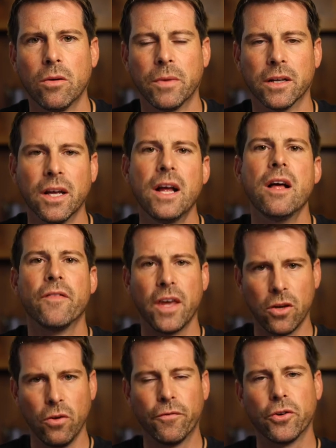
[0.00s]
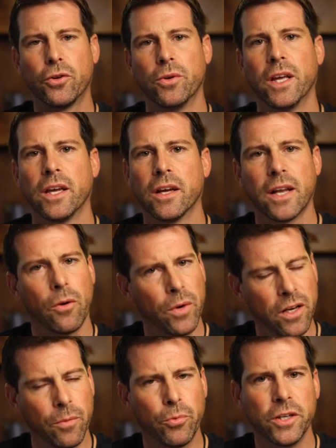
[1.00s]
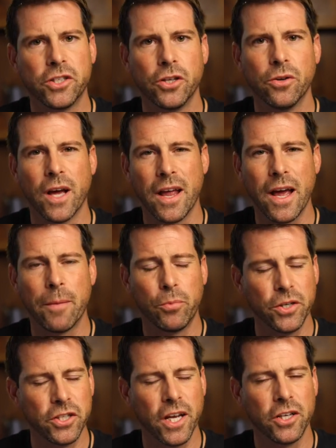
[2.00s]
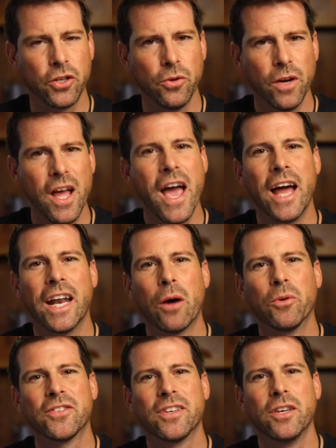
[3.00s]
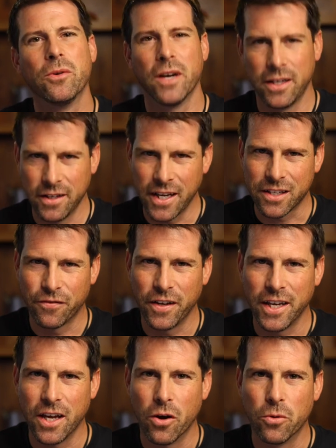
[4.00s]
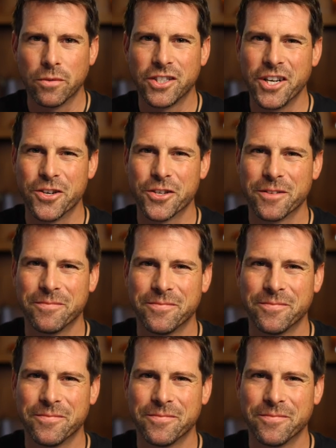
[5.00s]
But thank you for tuning in. I really appreciate you. And I will see you in the next video. Cheers.